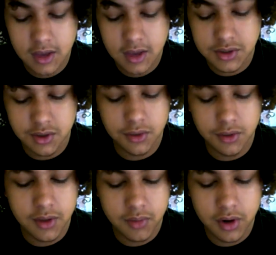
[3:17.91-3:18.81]
So
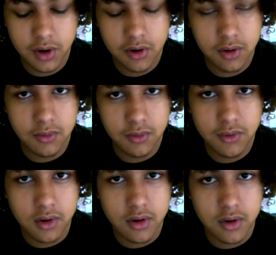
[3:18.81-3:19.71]
they bring her in
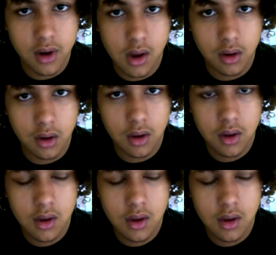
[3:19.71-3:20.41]
before Creon